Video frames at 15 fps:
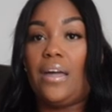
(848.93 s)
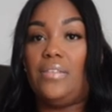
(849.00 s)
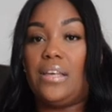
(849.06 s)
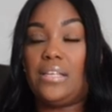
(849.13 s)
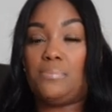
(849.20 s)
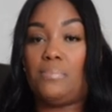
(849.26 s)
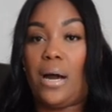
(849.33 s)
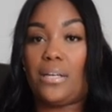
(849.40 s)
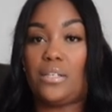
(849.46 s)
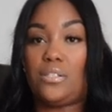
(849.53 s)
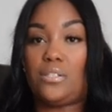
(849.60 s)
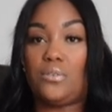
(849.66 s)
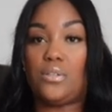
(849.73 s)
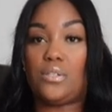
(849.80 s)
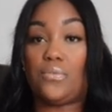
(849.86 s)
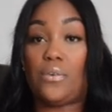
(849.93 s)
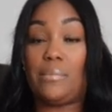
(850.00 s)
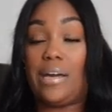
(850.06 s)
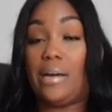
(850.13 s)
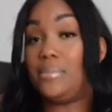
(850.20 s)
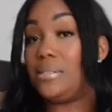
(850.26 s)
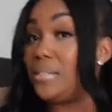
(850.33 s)
This bodysuit is from
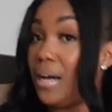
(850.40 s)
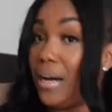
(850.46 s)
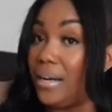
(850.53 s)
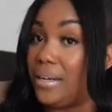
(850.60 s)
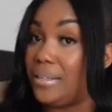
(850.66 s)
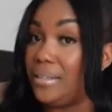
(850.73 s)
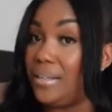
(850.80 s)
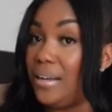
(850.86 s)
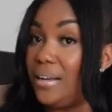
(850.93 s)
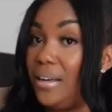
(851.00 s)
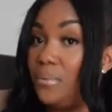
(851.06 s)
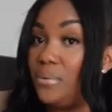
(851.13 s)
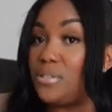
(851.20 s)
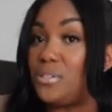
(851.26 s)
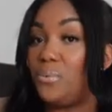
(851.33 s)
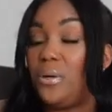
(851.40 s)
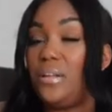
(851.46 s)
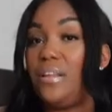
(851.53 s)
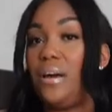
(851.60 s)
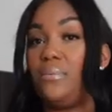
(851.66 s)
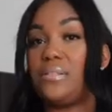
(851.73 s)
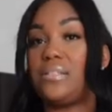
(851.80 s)
Amazon. It was the one
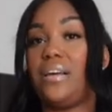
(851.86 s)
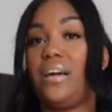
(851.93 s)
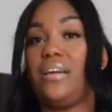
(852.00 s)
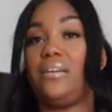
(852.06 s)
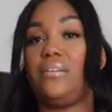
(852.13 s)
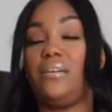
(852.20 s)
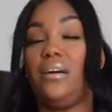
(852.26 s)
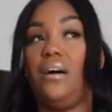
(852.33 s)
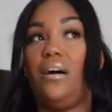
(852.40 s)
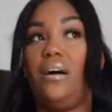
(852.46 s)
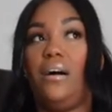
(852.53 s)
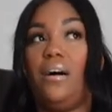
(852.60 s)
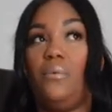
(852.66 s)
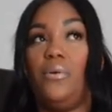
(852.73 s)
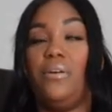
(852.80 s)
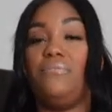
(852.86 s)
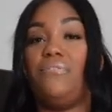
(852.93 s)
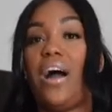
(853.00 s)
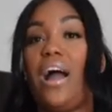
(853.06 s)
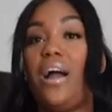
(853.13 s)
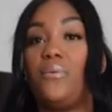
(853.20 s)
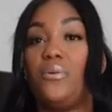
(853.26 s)
that was like, went
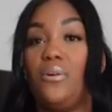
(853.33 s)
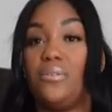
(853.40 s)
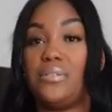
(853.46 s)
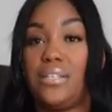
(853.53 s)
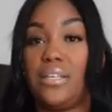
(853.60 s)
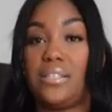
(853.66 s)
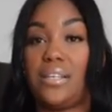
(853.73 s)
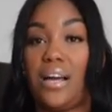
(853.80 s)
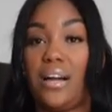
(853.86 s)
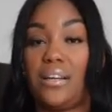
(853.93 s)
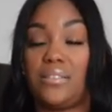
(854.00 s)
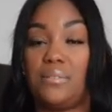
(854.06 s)
viral on TikTok